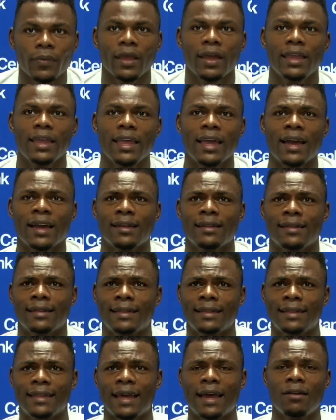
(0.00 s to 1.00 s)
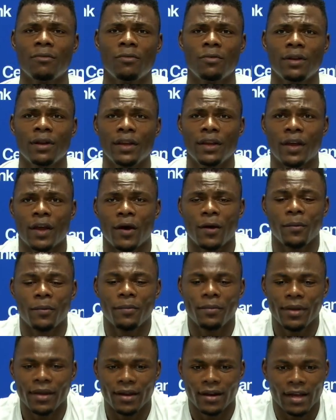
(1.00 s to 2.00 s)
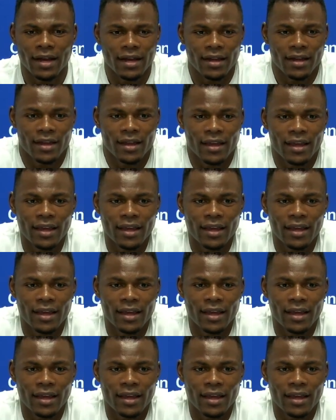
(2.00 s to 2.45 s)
Yeah, that really helped me a lot.